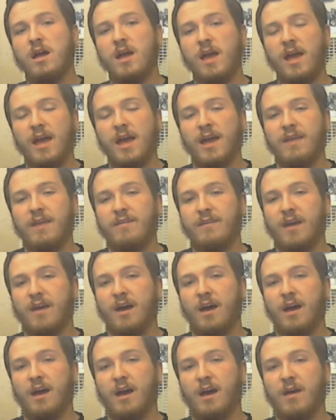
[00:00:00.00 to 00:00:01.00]
And
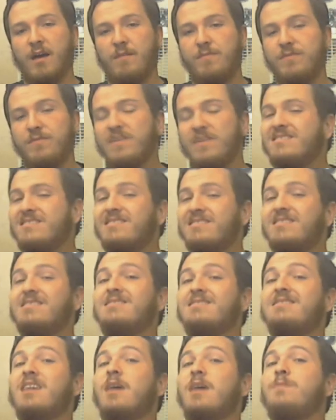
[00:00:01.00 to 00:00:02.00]
uh, this
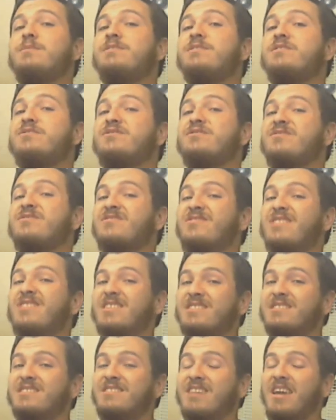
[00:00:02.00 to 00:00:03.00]
is episode
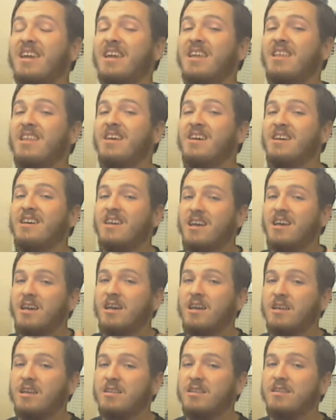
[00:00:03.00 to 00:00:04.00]
16,
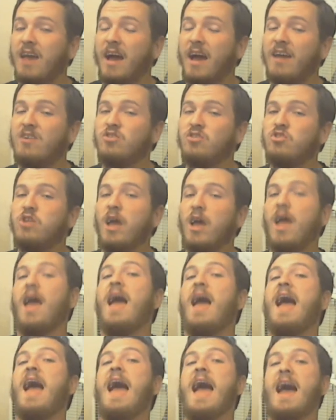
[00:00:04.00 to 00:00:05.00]
titled
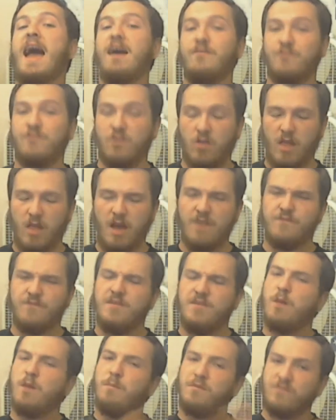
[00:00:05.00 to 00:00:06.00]
Afterlife.
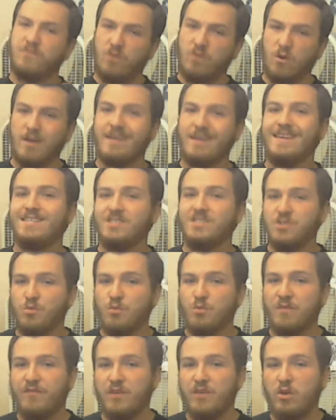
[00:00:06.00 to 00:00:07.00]
Now, before I get to
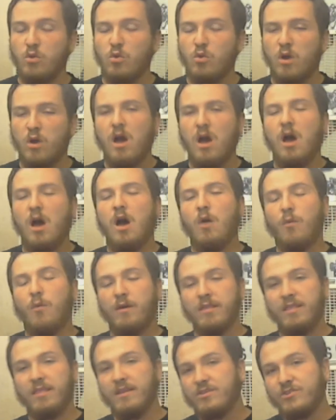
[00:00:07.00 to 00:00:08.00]
the review, I
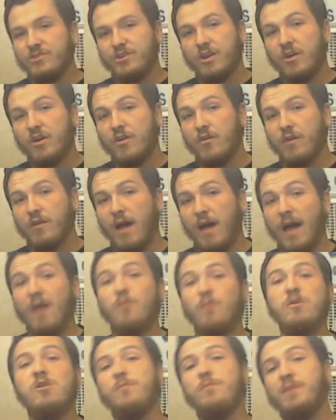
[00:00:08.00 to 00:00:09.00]
want to let you know I
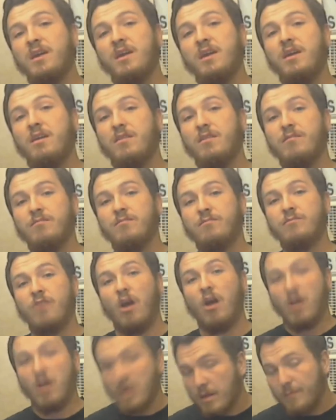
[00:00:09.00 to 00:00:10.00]
will be
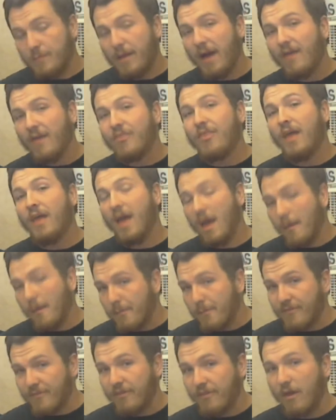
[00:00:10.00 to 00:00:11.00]
talking about the
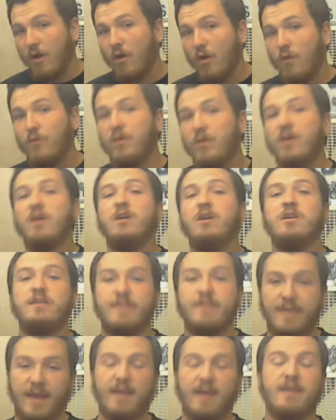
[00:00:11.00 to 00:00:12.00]
episode
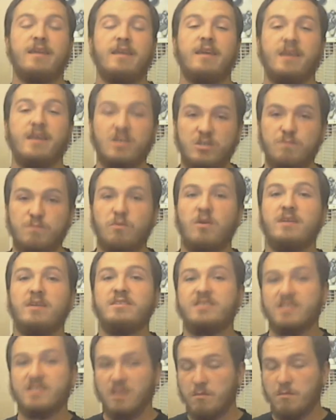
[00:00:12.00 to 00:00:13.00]
to kind of
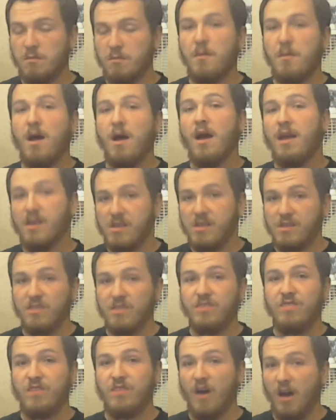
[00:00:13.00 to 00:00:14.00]
express some of my
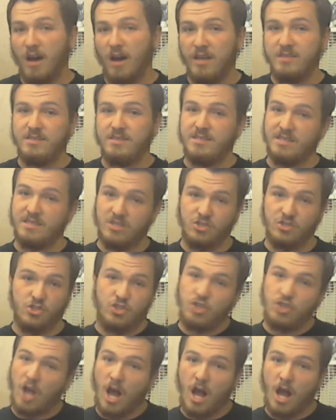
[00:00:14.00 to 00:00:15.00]
thoughts and
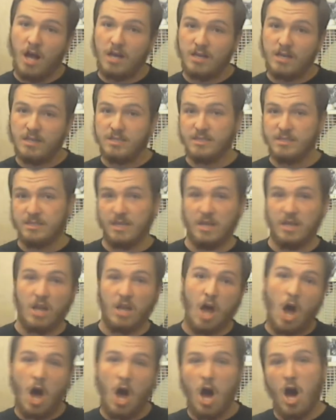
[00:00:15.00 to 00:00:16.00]
shocks and
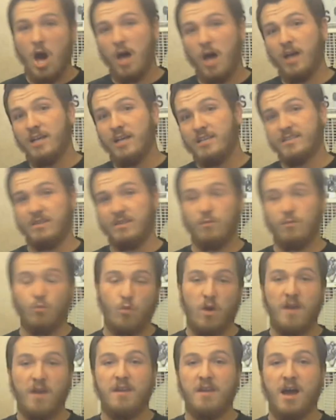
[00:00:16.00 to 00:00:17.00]
ahs and
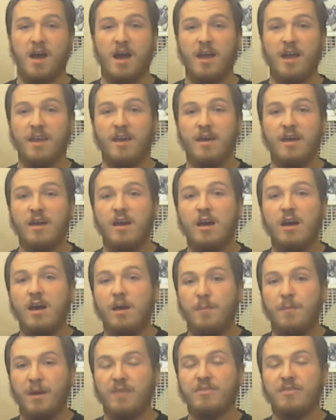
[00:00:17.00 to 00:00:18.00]
whatnot
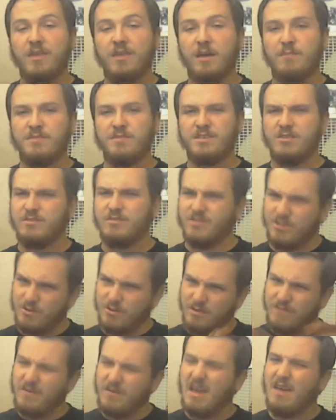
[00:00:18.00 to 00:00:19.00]
about the episode.
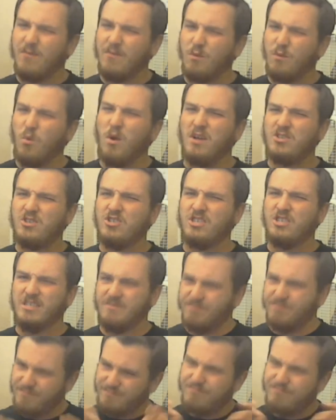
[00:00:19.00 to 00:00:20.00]
So if you haven't watched
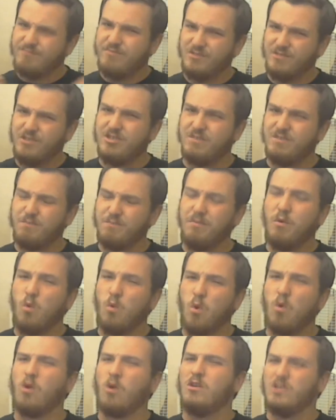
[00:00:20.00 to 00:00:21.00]
it, just be
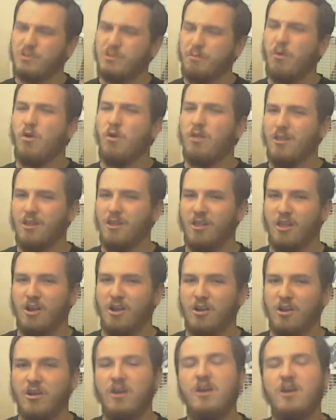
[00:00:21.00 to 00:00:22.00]
warned, spoiler
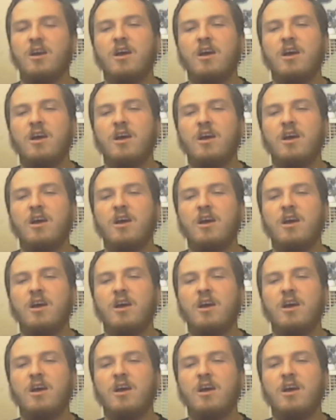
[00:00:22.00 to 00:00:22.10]
alert.